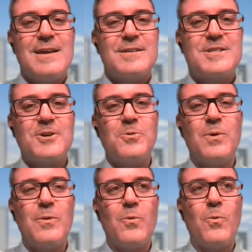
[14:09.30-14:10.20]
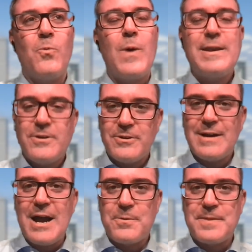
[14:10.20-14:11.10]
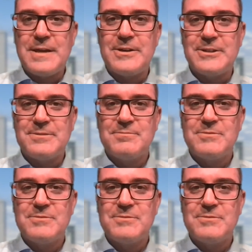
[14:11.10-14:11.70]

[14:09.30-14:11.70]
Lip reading: So when you're out there